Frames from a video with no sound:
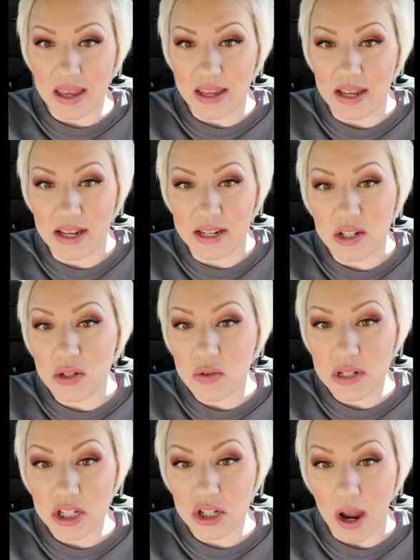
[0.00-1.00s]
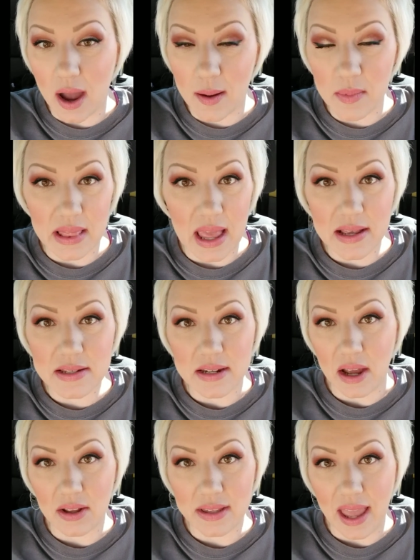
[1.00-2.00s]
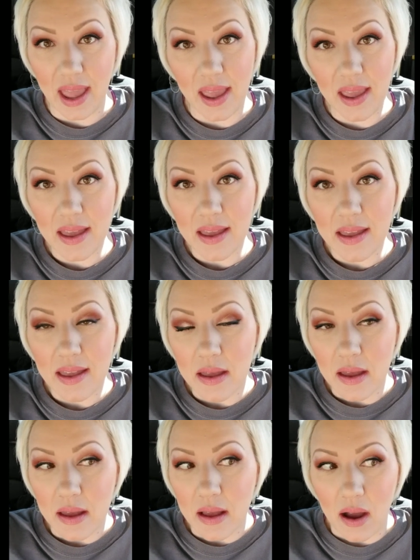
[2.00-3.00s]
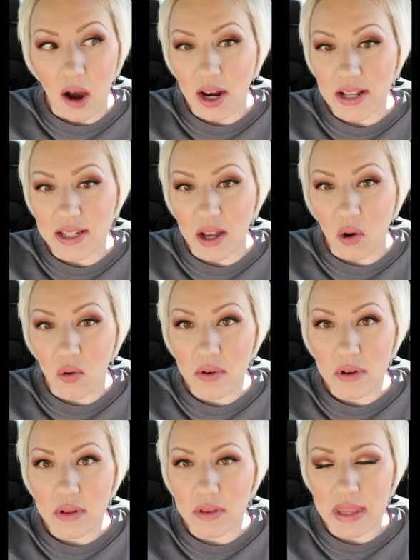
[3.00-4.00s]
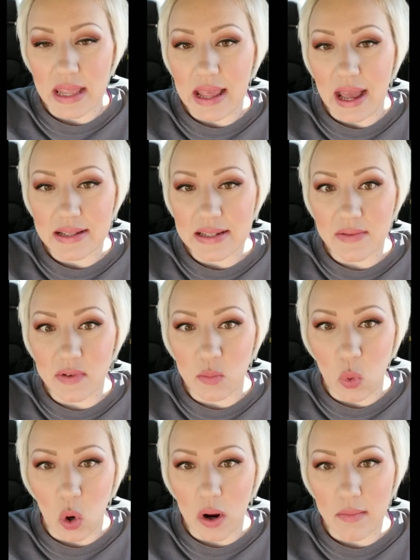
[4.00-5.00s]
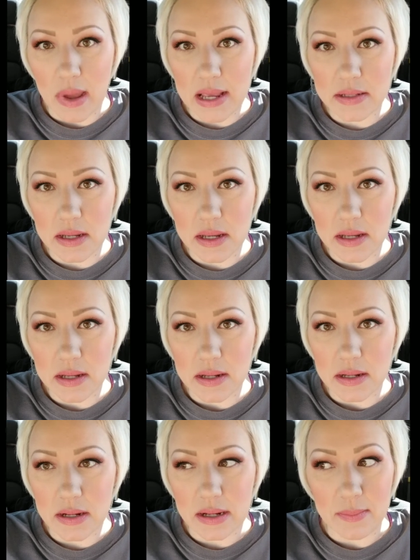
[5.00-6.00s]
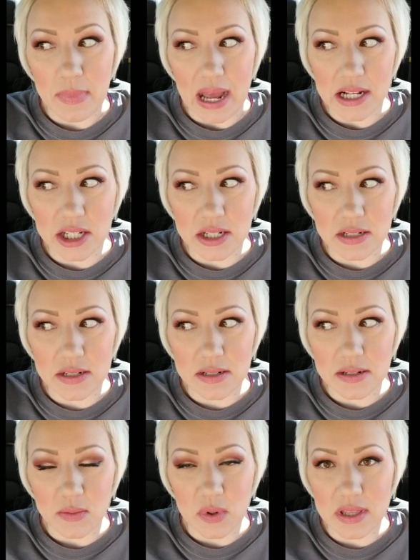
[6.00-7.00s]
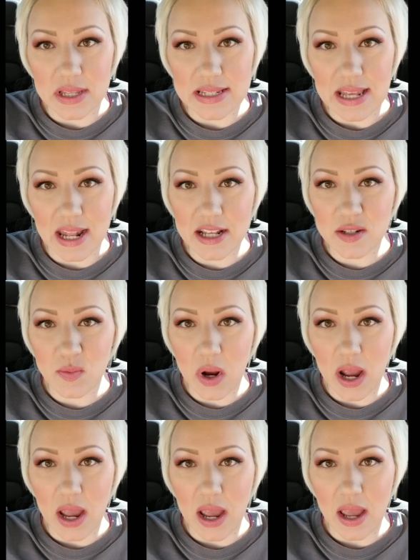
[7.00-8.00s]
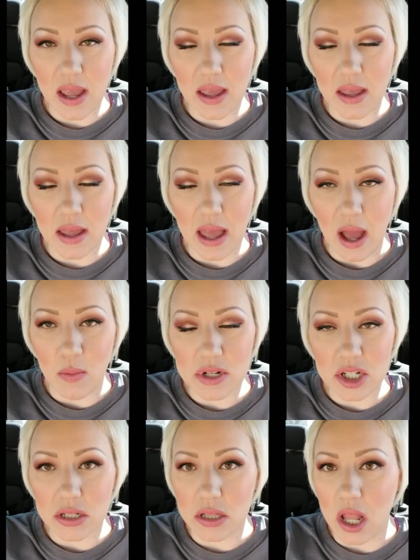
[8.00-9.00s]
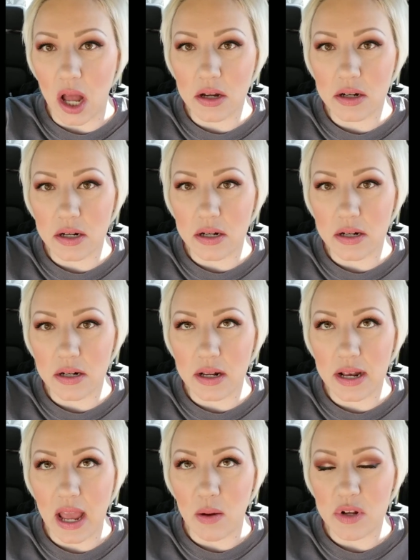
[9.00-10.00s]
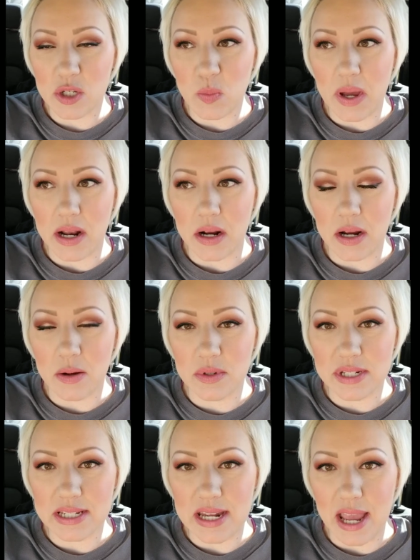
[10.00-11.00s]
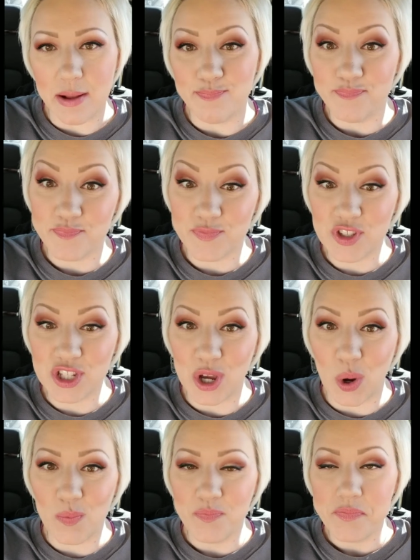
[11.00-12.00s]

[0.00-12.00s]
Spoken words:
can do its job and last all day on its own, then that's even more amazing. Imagine with a setting spray how much longer and how much better it will stay. So